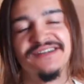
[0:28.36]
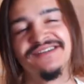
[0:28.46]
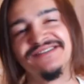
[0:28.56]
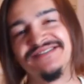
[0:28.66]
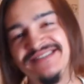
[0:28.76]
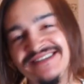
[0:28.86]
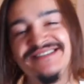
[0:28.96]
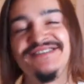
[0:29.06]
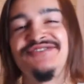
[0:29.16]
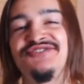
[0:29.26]
This
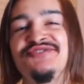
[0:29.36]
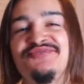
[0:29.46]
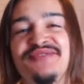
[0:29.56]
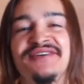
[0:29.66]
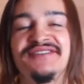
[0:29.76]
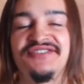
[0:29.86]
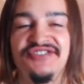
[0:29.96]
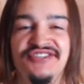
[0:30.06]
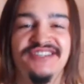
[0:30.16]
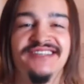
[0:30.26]
is Ciprian
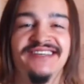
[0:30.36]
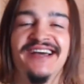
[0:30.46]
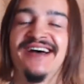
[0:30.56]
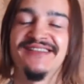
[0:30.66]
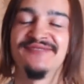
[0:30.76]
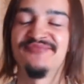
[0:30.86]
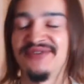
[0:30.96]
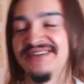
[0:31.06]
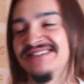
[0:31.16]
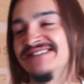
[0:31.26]
G at the
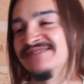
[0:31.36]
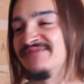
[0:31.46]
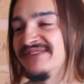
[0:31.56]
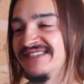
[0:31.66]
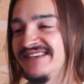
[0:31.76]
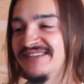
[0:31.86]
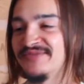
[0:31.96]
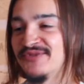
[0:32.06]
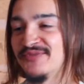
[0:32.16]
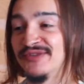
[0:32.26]
present and precise
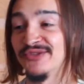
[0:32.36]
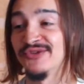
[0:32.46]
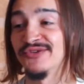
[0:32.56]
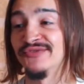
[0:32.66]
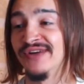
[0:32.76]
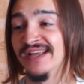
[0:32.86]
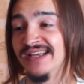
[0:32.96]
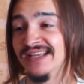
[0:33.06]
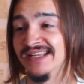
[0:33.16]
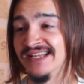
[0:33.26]
moment of
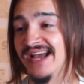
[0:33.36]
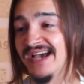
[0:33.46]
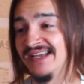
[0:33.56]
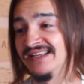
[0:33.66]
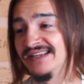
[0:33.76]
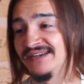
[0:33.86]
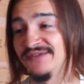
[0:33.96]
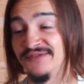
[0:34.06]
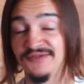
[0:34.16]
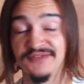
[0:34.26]

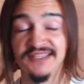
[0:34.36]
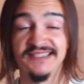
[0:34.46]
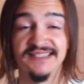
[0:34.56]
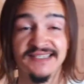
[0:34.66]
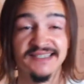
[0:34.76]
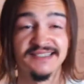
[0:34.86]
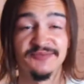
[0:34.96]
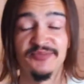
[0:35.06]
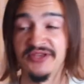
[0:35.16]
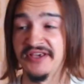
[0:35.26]

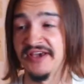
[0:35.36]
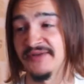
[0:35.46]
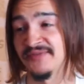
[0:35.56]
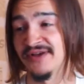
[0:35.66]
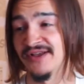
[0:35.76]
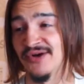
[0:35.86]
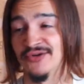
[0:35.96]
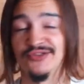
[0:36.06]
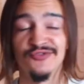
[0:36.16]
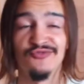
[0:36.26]
9:56 p.m.
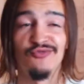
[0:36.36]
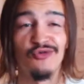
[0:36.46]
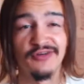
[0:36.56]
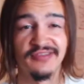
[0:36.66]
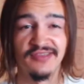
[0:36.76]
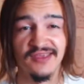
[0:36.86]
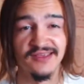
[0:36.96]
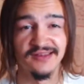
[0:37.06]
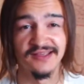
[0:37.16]
on the 14th